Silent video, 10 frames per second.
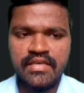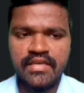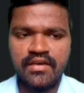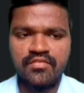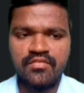
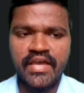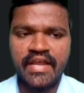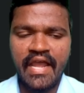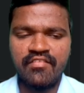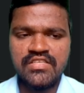Here we are
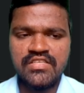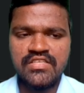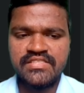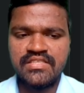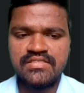having
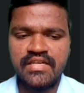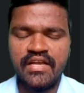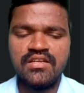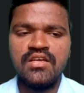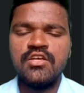spaces,
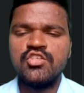right?